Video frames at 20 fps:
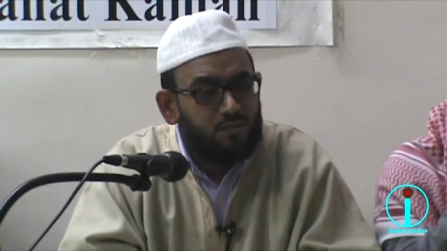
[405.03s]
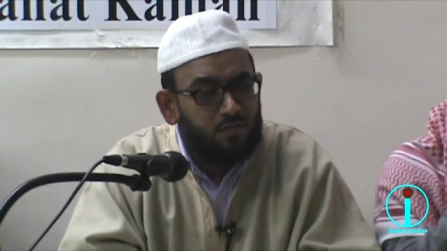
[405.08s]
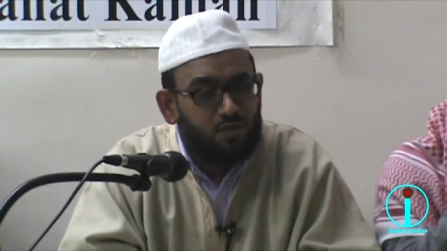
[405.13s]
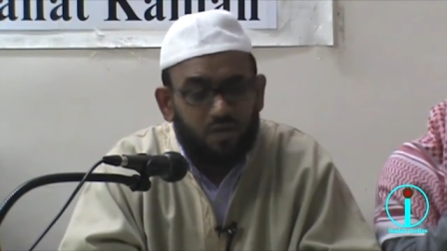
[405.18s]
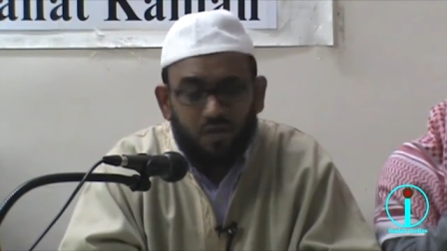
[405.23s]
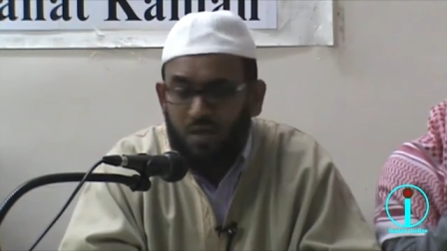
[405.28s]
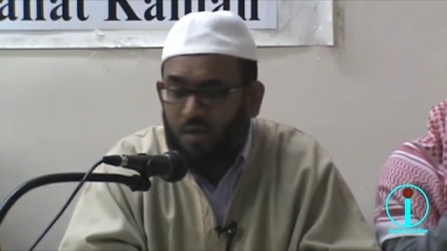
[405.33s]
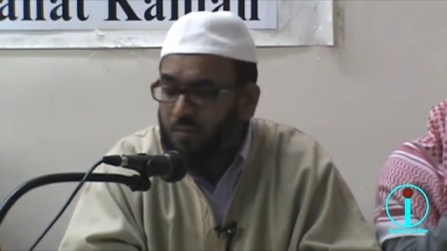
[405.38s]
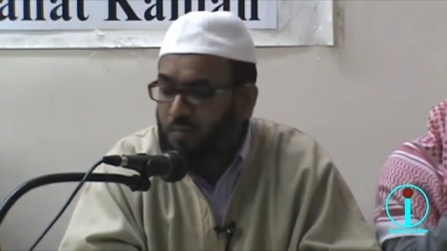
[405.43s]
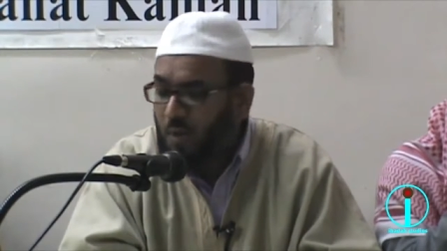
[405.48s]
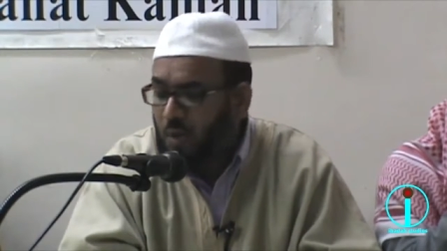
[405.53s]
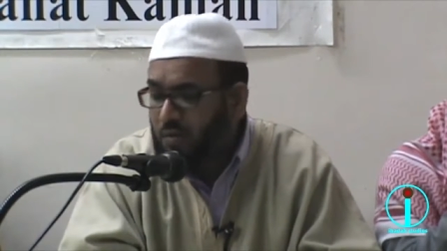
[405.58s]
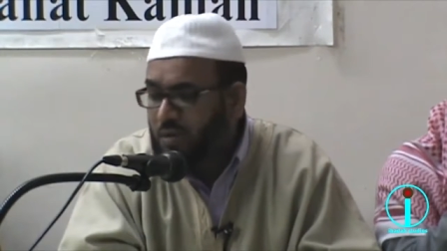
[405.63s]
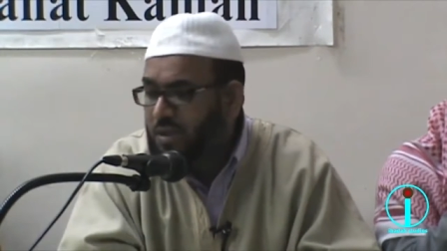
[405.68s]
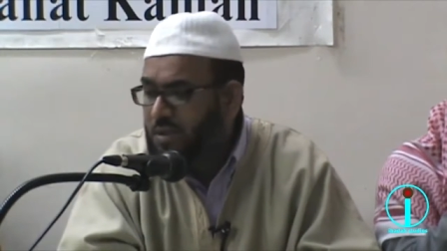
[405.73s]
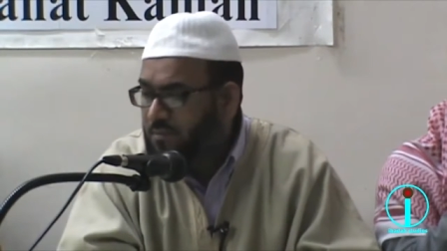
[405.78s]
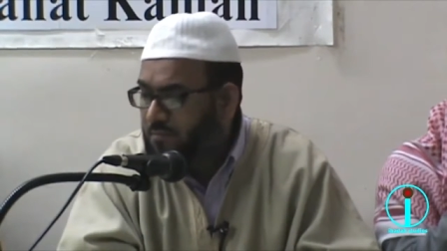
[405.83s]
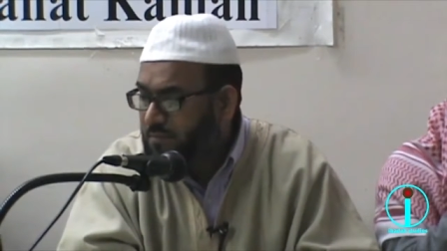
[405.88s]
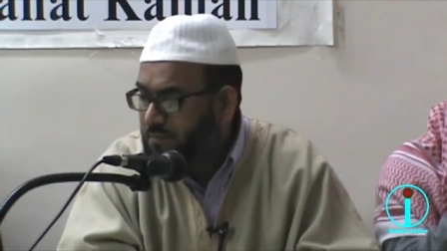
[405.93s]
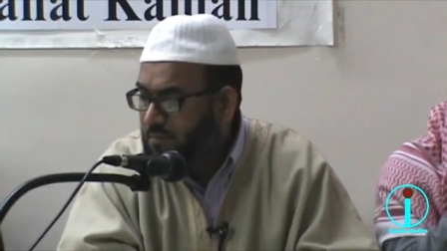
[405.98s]
not on a
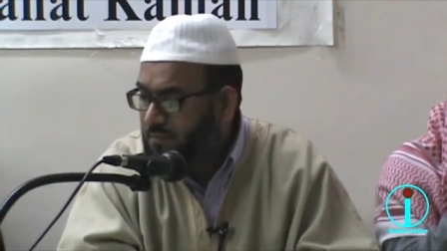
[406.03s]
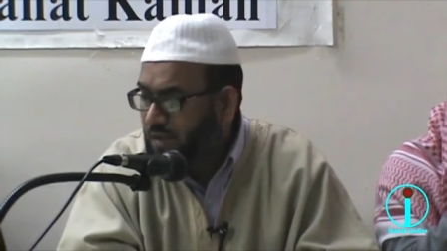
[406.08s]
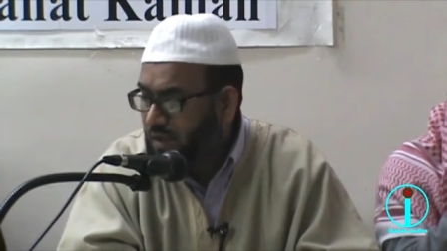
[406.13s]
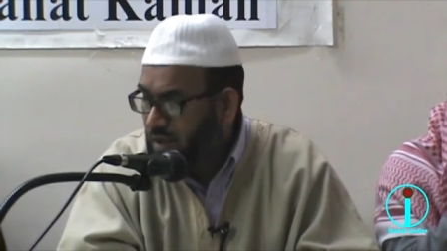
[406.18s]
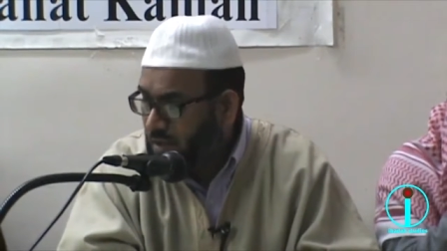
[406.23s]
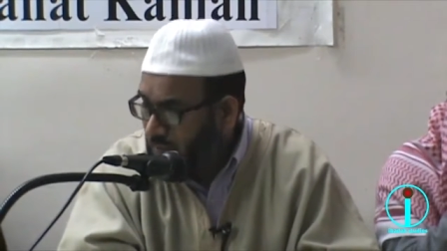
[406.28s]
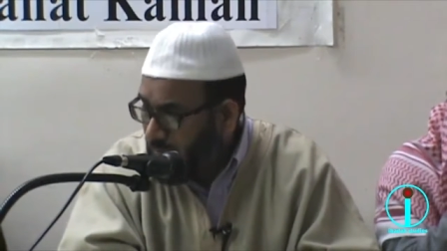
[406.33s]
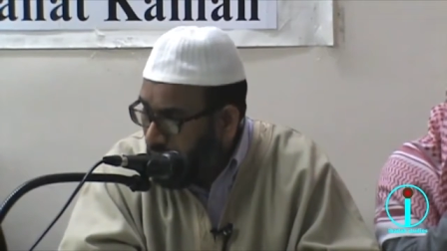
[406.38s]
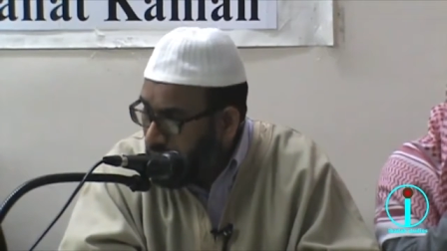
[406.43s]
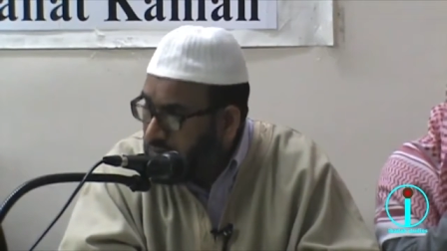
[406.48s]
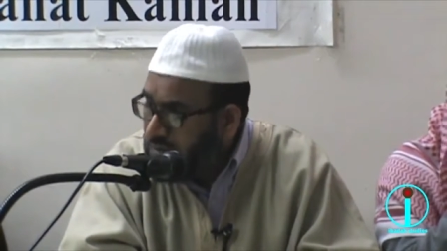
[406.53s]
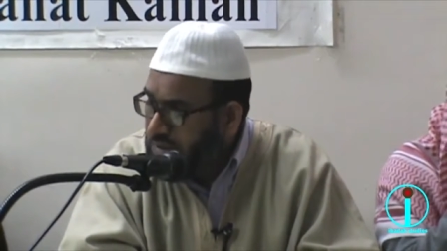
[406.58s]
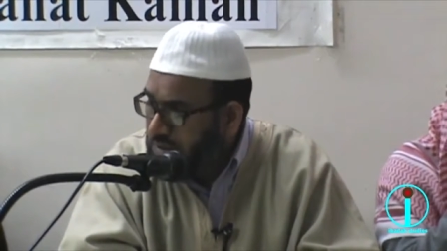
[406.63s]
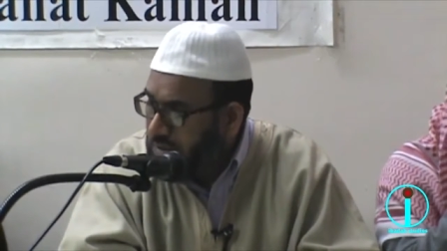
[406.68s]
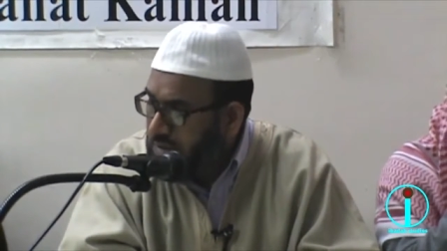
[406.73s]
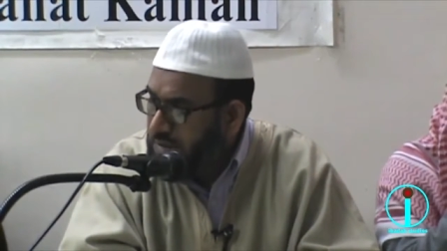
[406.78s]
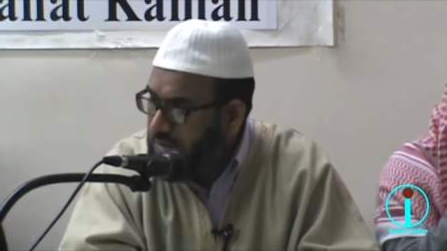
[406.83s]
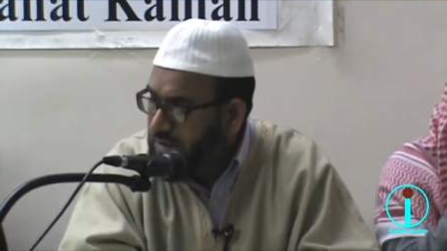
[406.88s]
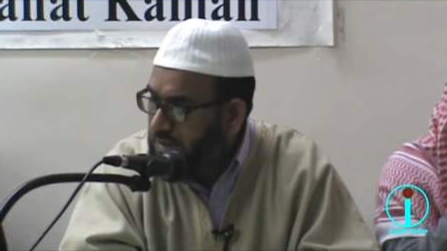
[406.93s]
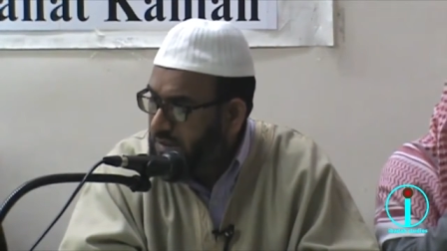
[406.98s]
podium, on a
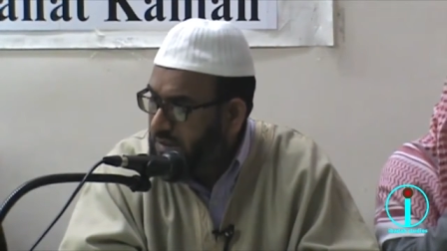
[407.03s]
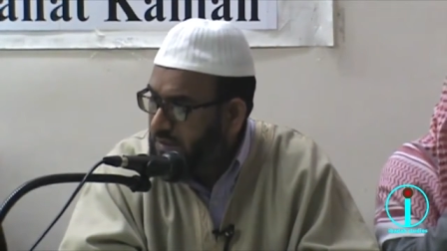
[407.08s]
mountain.